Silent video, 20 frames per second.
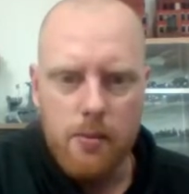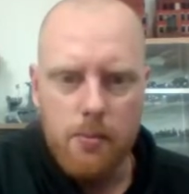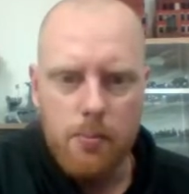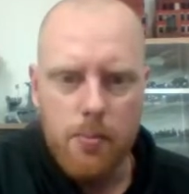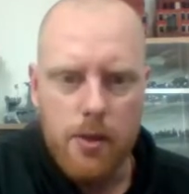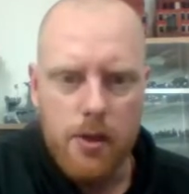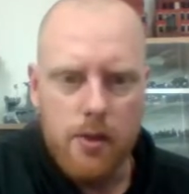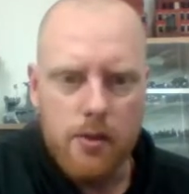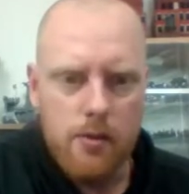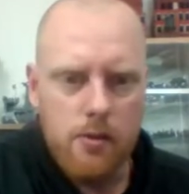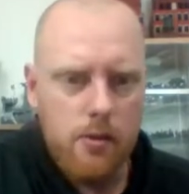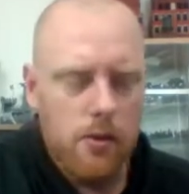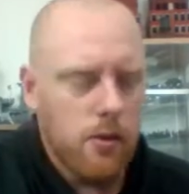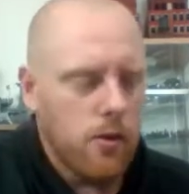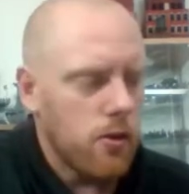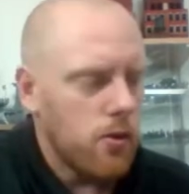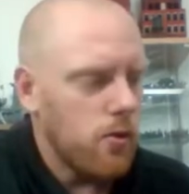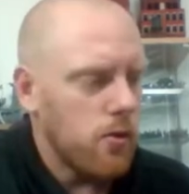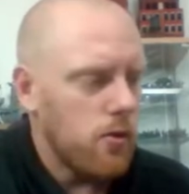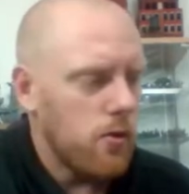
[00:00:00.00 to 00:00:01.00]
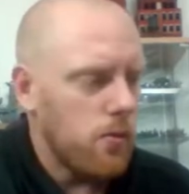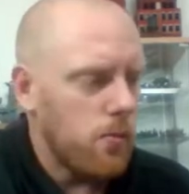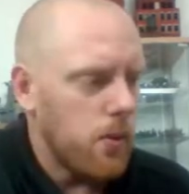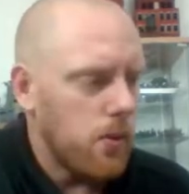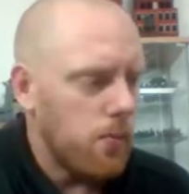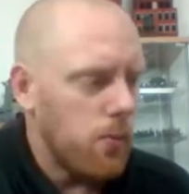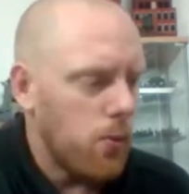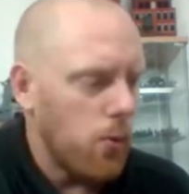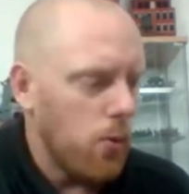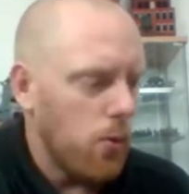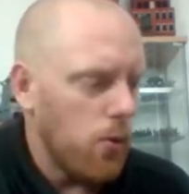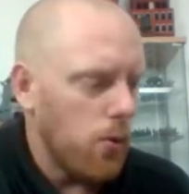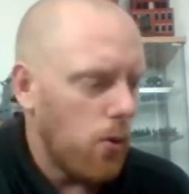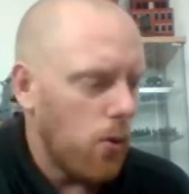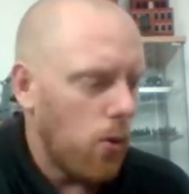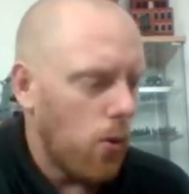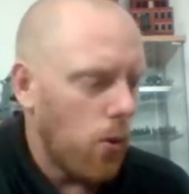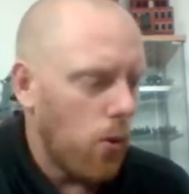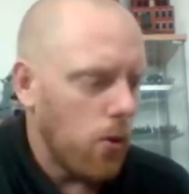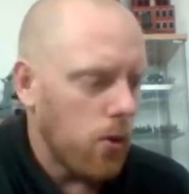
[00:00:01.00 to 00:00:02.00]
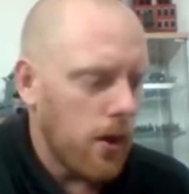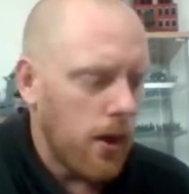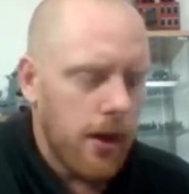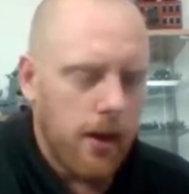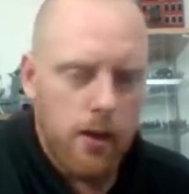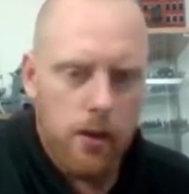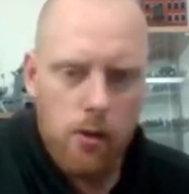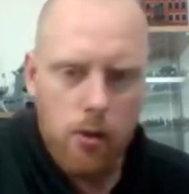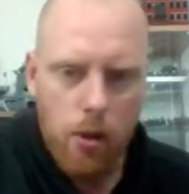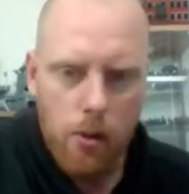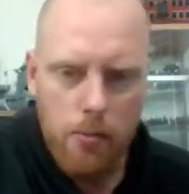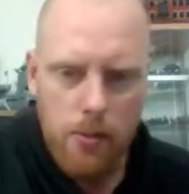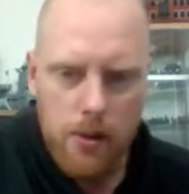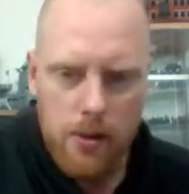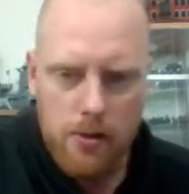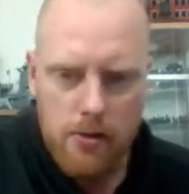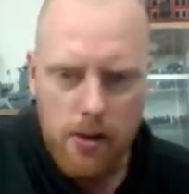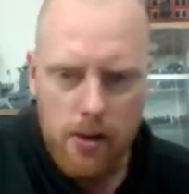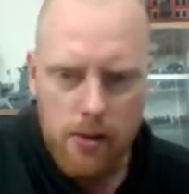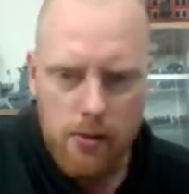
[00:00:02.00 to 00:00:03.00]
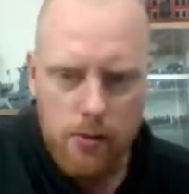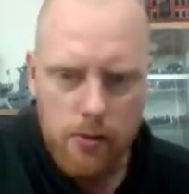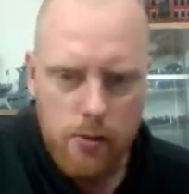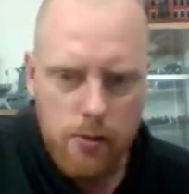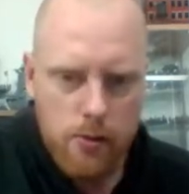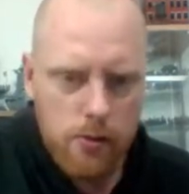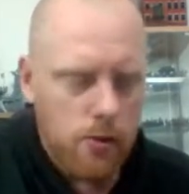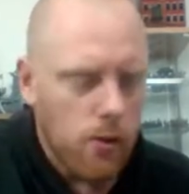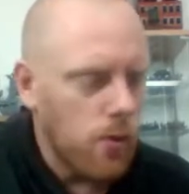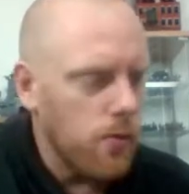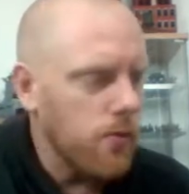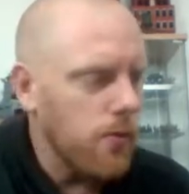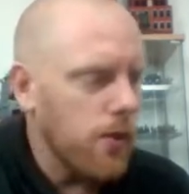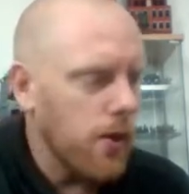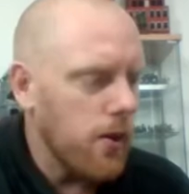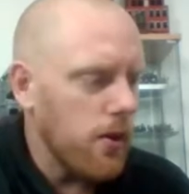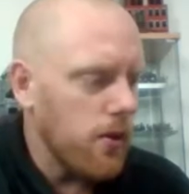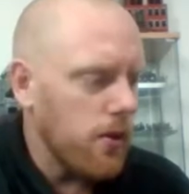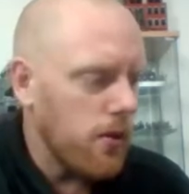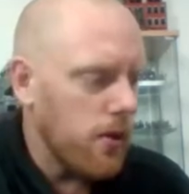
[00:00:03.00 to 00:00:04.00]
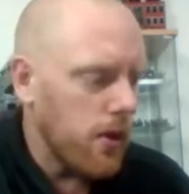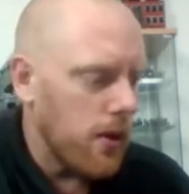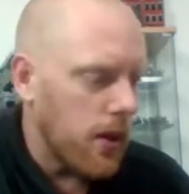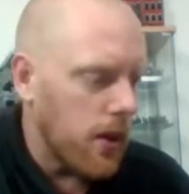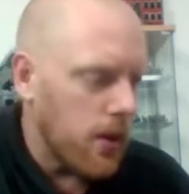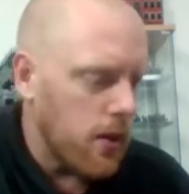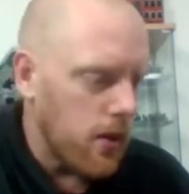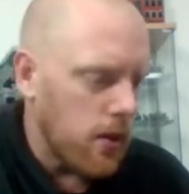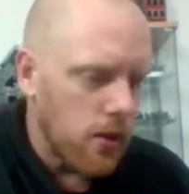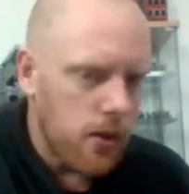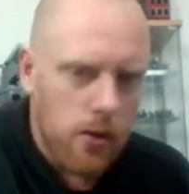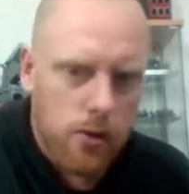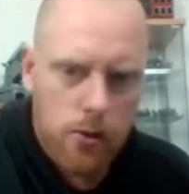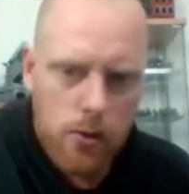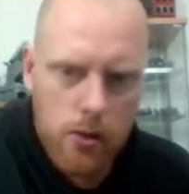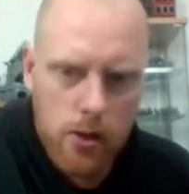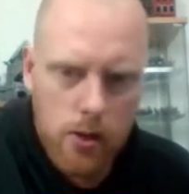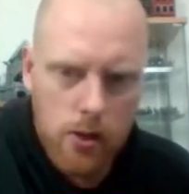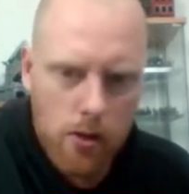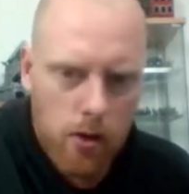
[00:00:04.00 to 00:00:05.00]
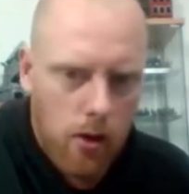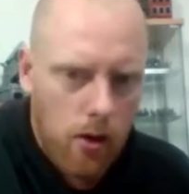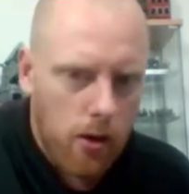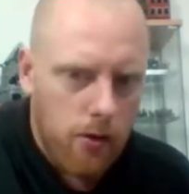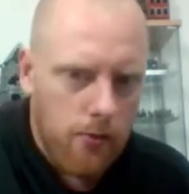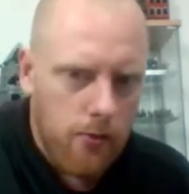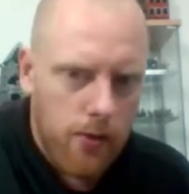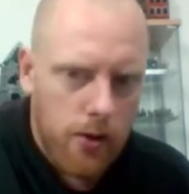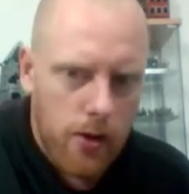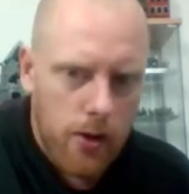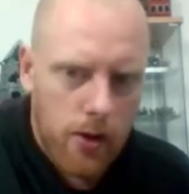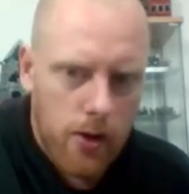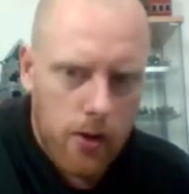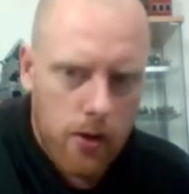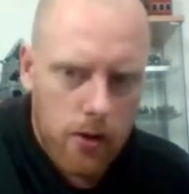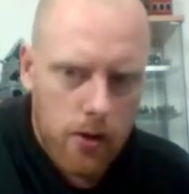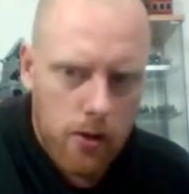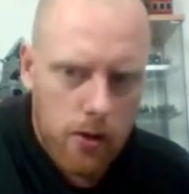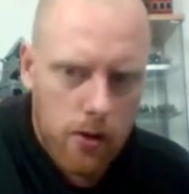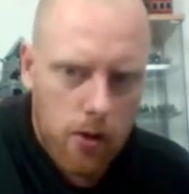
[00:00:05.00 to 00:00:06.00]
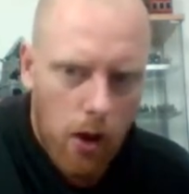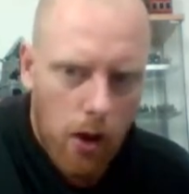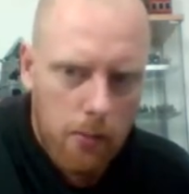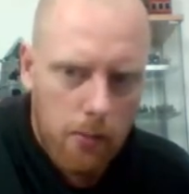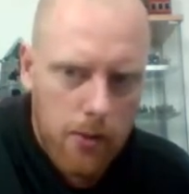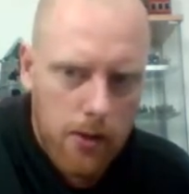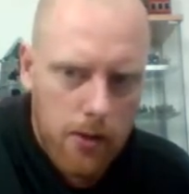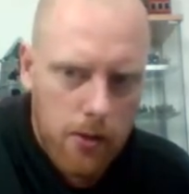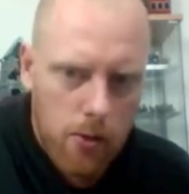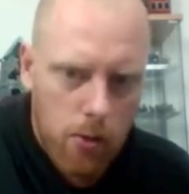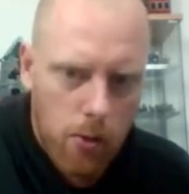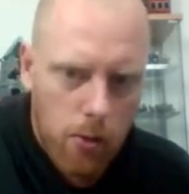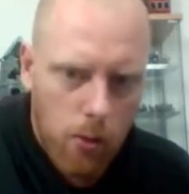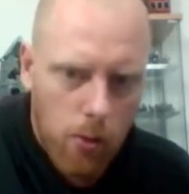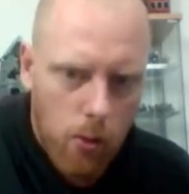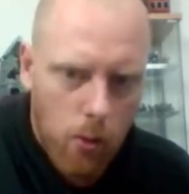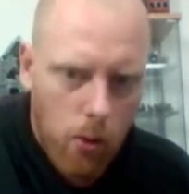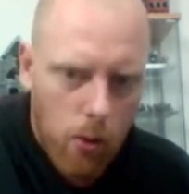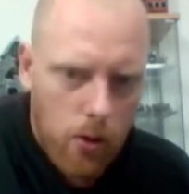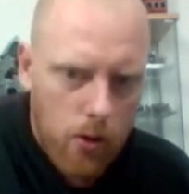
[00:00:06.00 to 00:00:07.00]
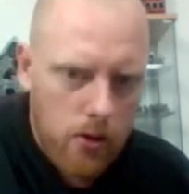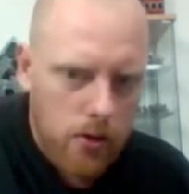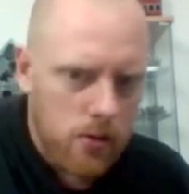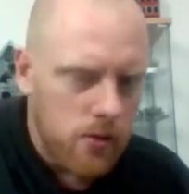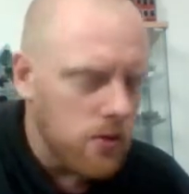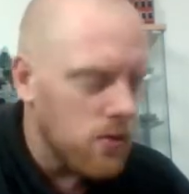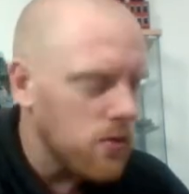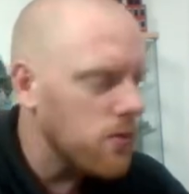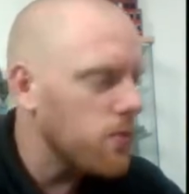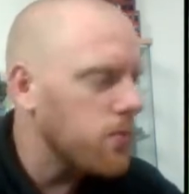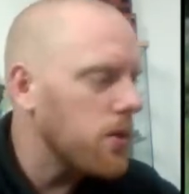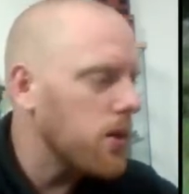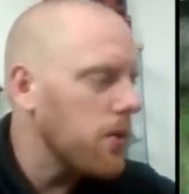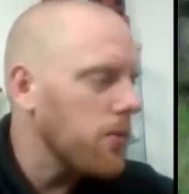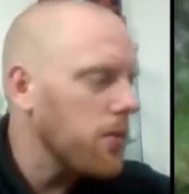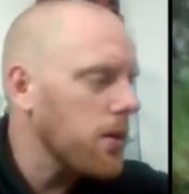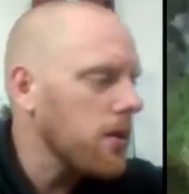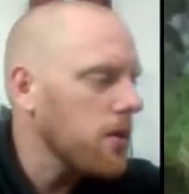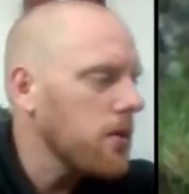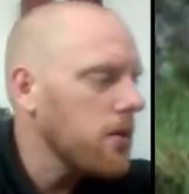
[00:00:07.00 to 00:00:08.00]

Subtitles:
But it's going to be pure orc and goblin territories. Over there, a unit of goblin or orc spearmen.